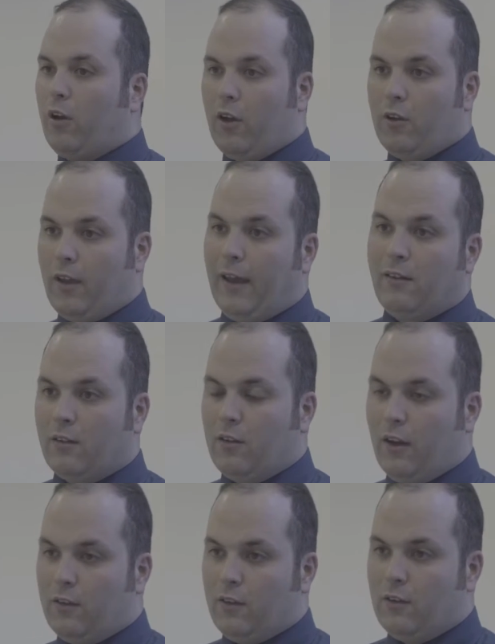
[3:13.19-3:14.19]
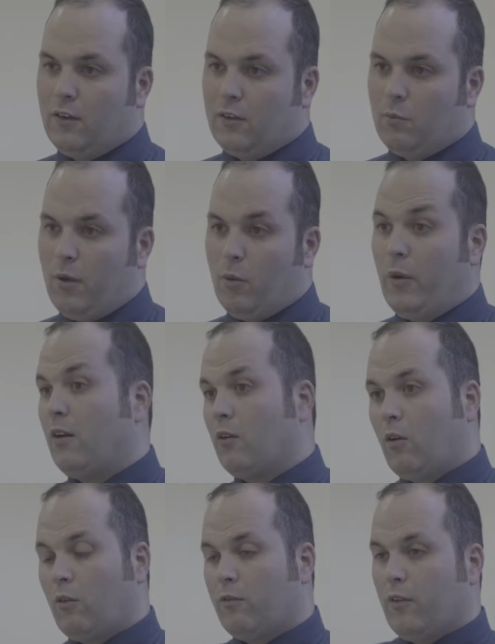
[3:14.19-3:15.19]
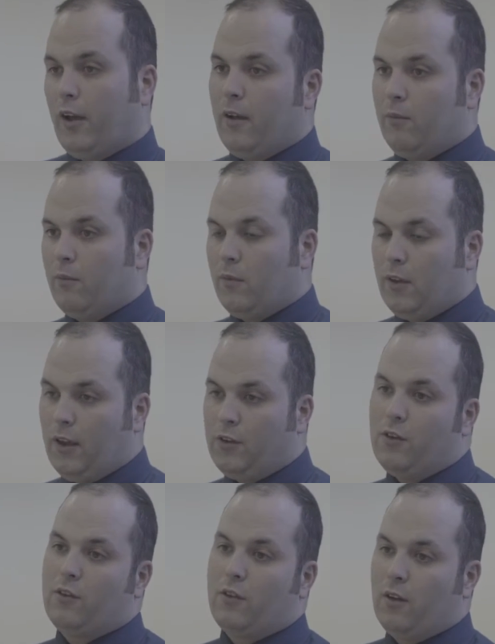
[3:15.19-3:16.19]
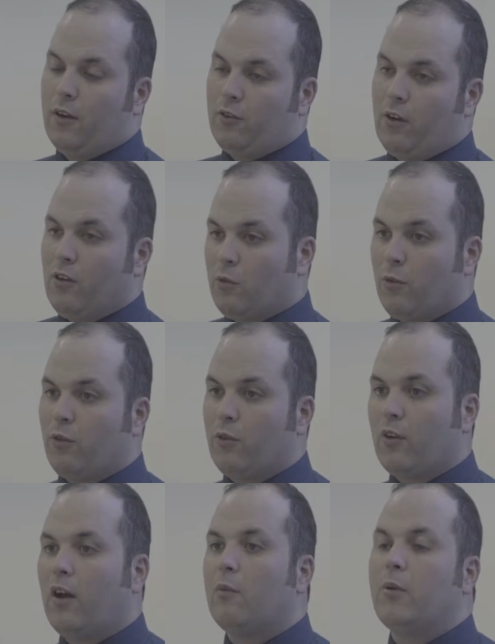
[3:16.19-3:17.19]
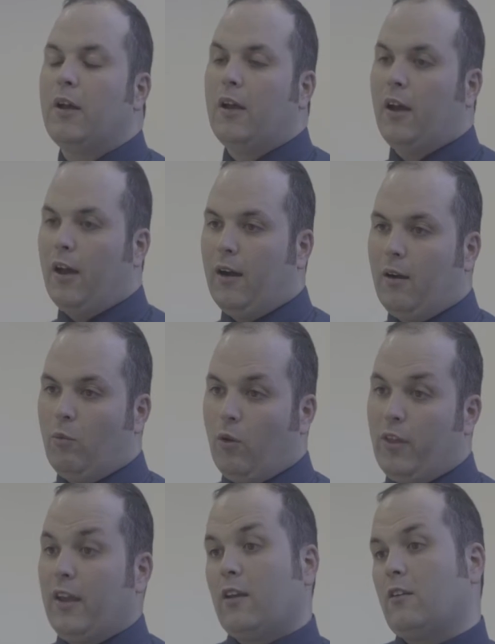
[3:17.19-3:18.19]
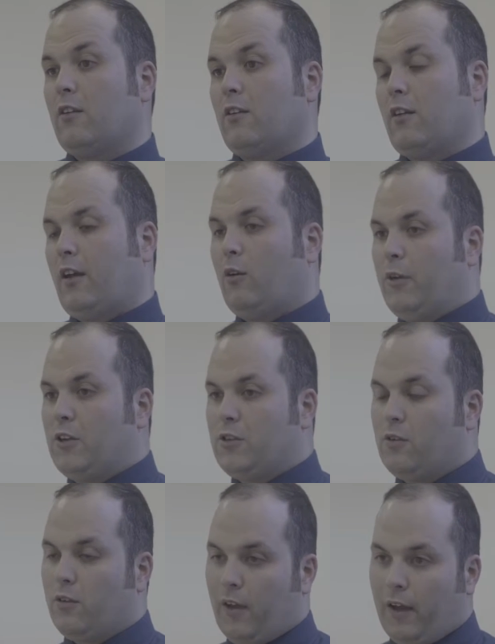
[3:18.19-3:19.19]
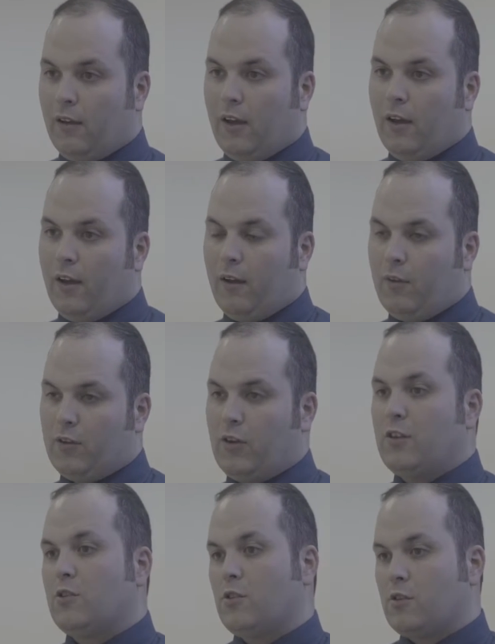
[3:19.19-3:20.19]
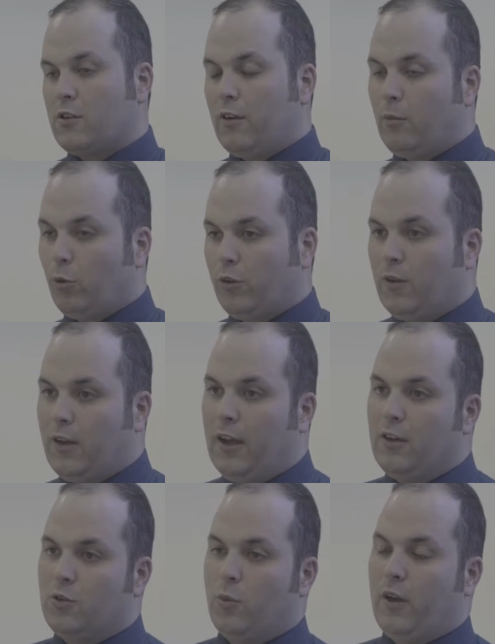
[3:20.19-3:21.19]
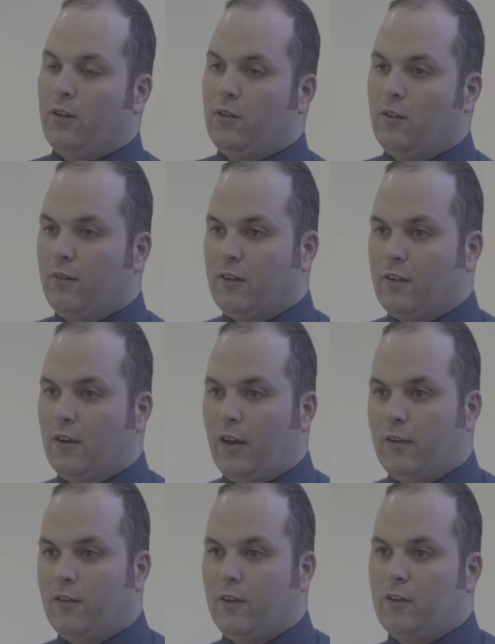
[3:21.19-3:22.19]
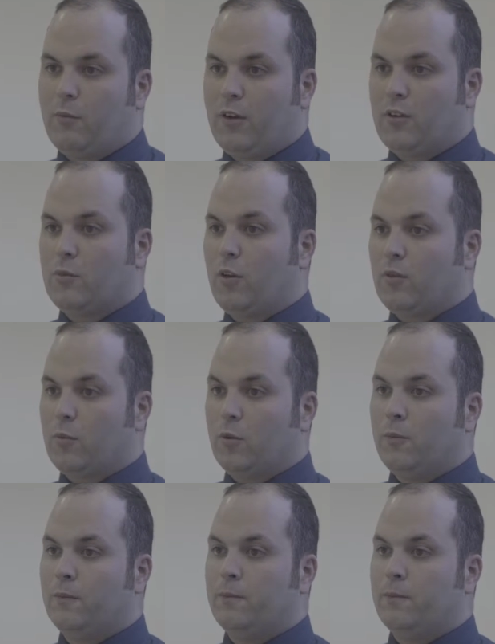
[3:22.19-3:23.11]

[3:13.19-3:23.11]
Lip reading: again, just need to be aware of the issues that estrangement throws up, and what they can do to help make sure that estranged students are able to engage with university life as much as possible.